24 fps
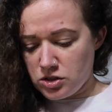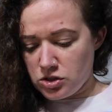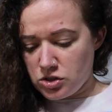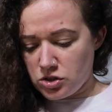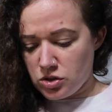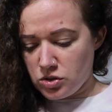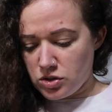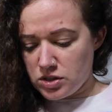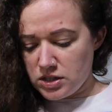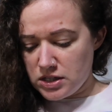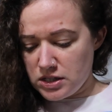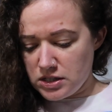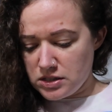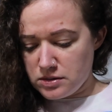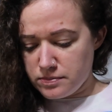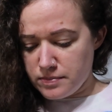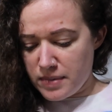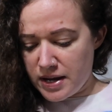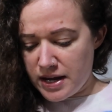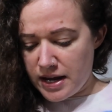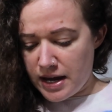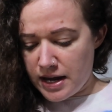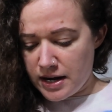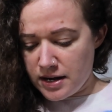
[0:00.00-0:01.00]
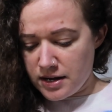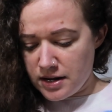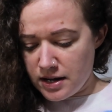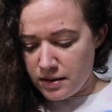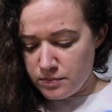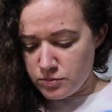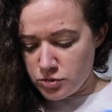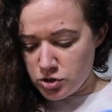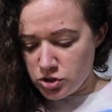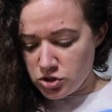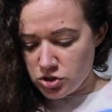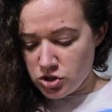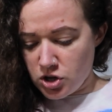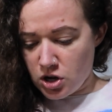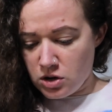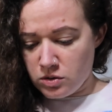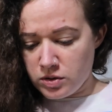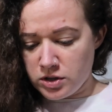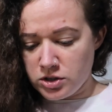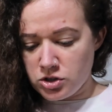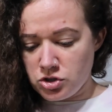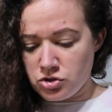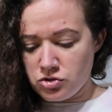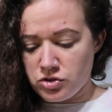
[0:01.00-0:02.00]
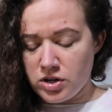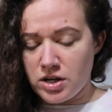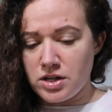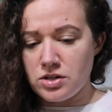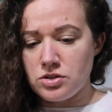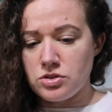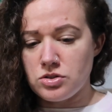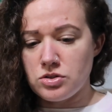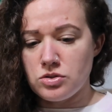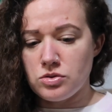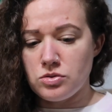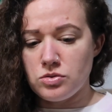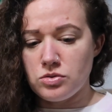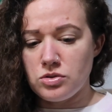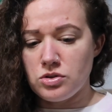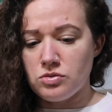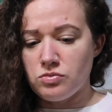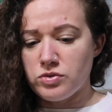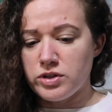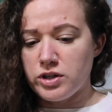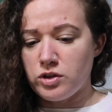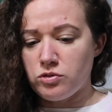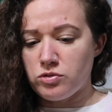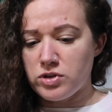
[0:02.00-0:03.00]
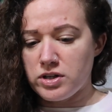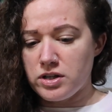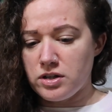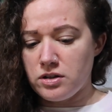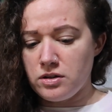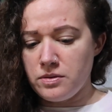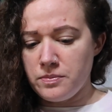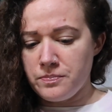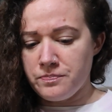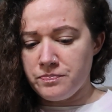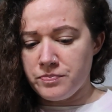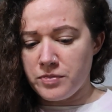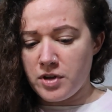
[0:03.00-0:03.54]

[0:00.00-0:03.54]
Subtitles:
So these might end up just going straight to the Real.